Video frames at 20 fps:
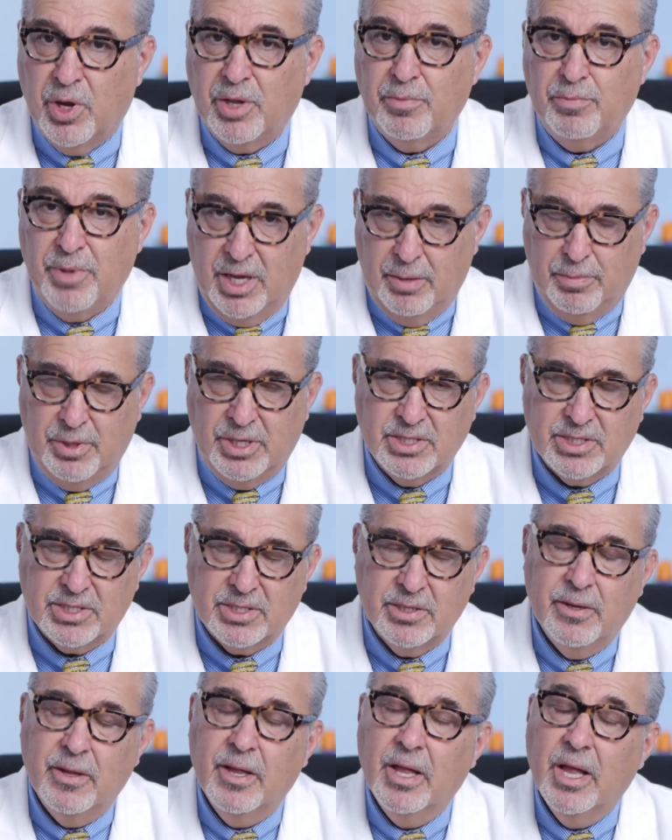weight
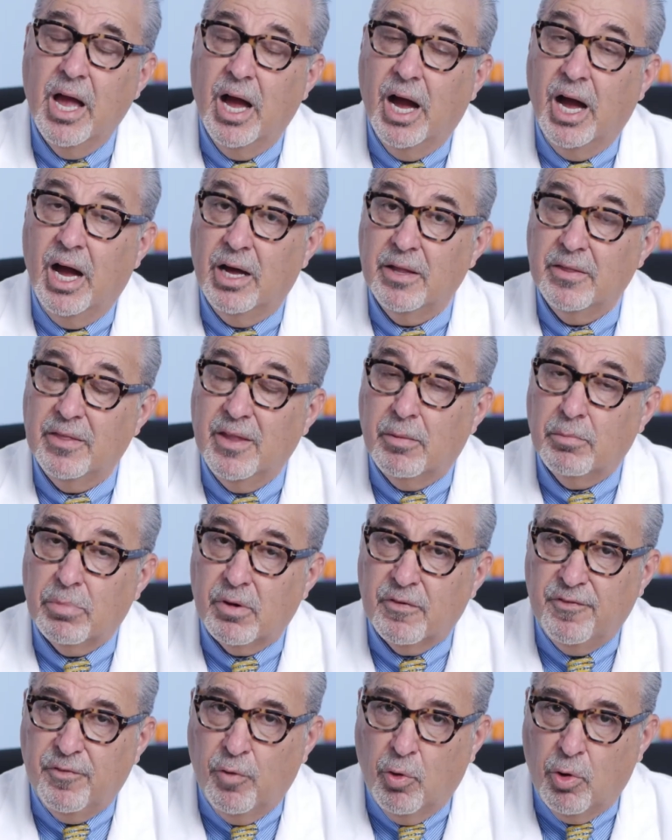babies. Uh,
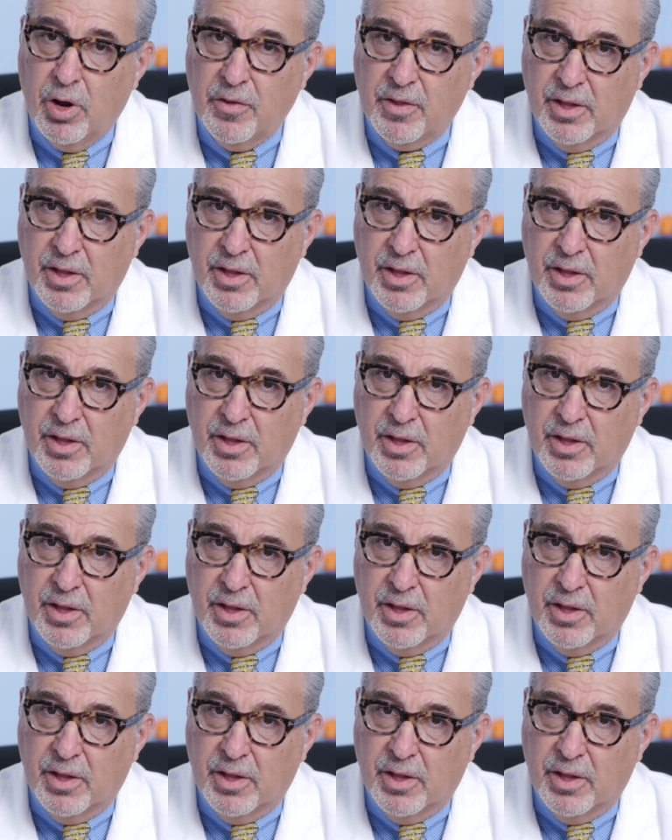number four